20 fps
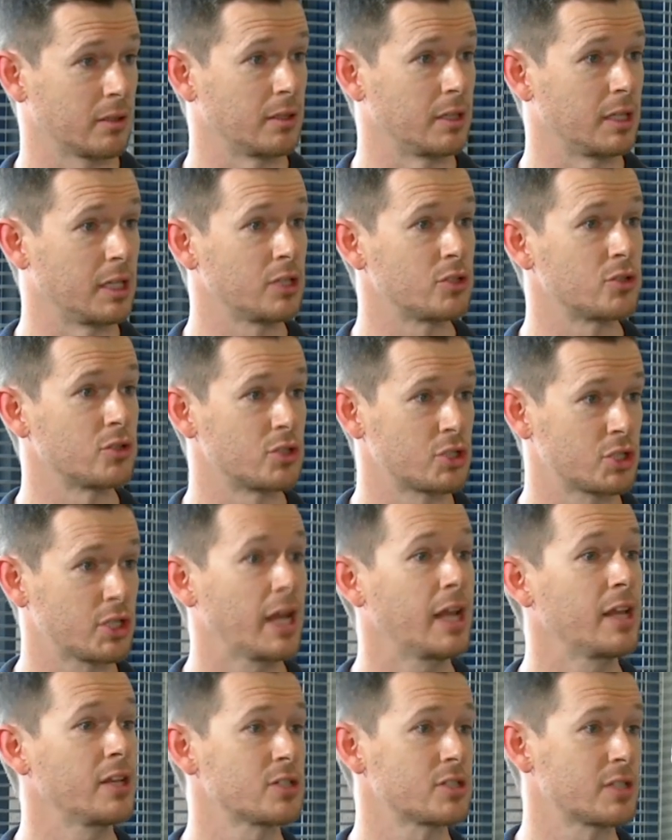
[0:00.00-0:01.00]
need to
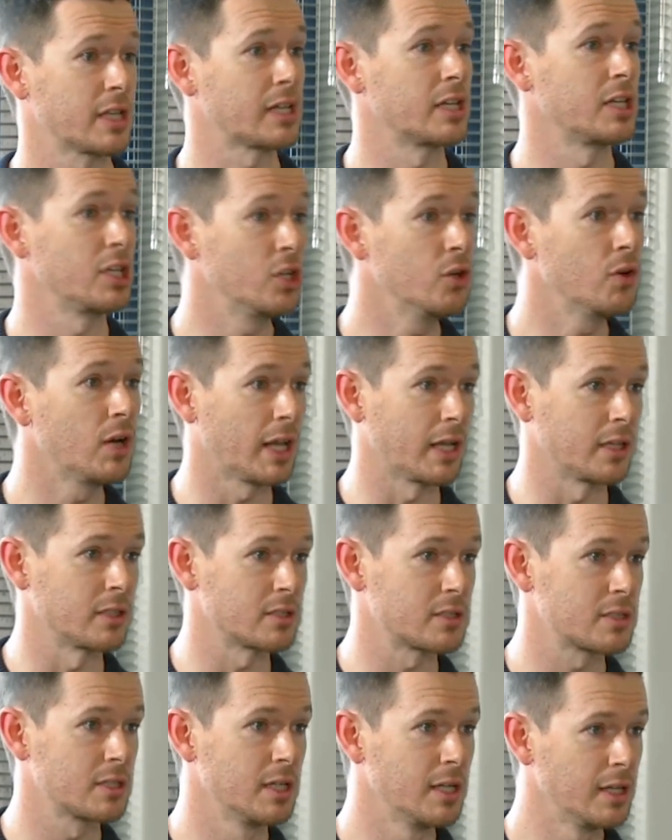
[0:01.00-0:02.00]
change that new
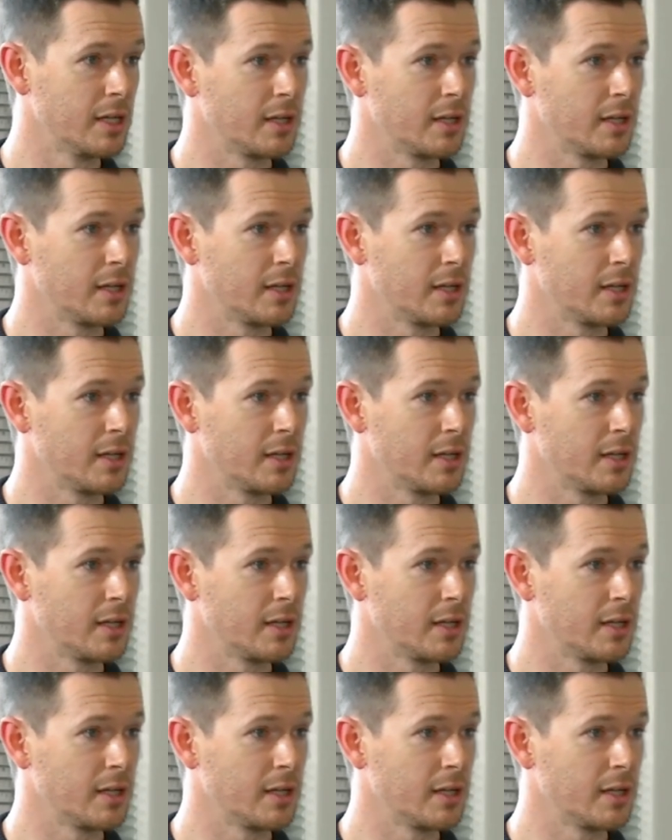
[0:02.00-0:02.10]
lens